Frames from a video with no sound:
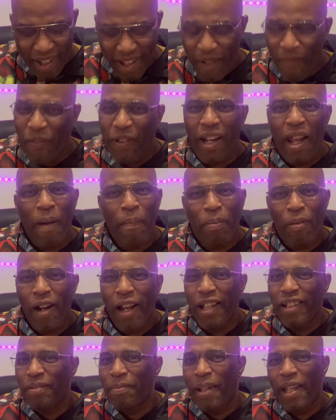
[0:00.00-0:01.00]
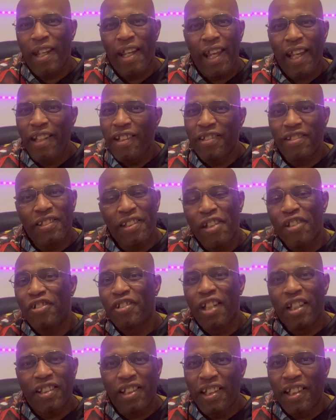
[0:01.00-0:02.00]
For that price, man, it is there's
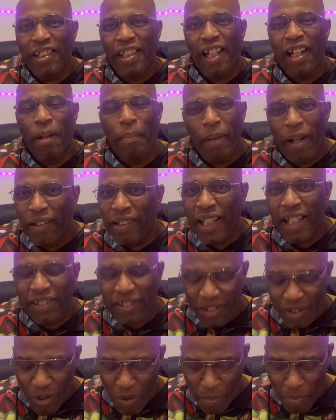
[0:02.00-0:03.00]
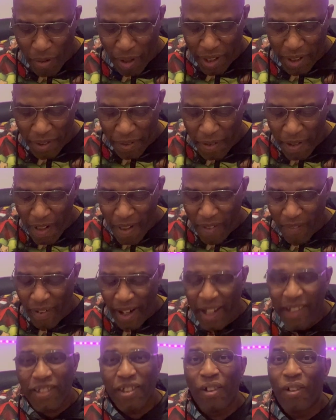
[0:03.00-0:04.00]
nothing to think about. That's a no-brainer,
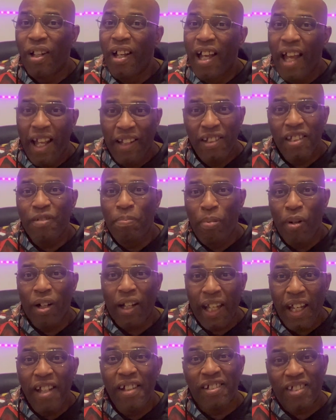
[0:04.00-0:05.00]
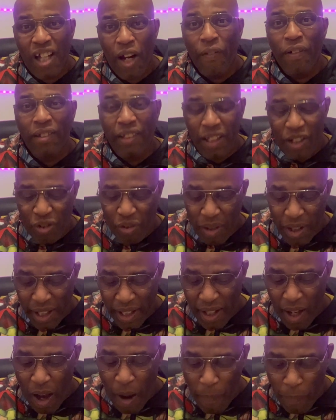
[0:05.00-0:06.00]
right? So, and this book is currently
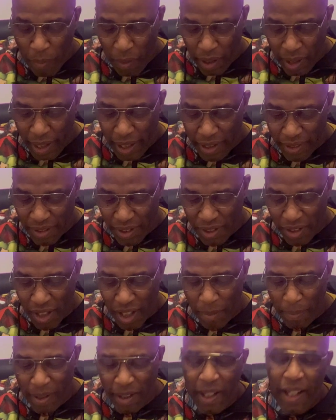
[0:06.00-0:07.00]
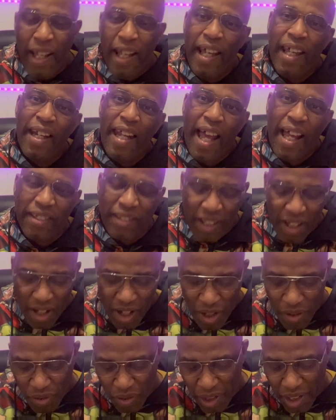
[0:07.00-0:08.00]
trending upward, ladies and gentlemen. It has
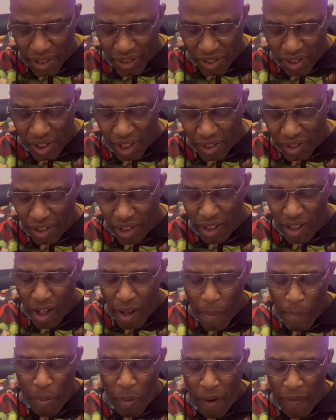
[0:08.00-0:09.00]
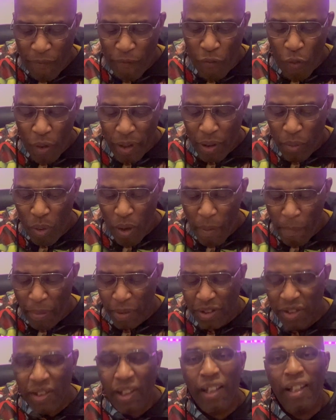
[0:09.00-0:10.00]

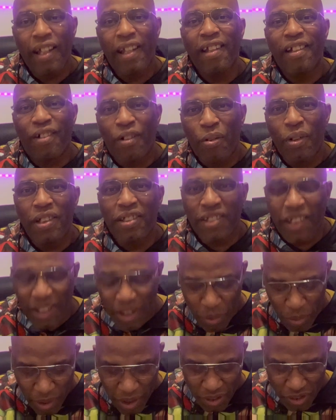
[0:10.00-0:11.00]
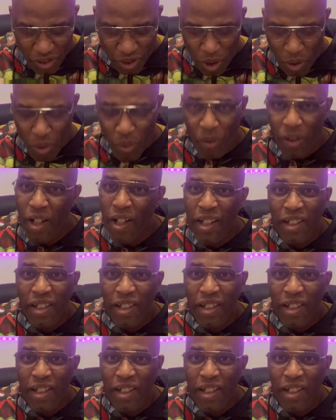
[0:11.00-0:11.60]
160.41% increase in units sold.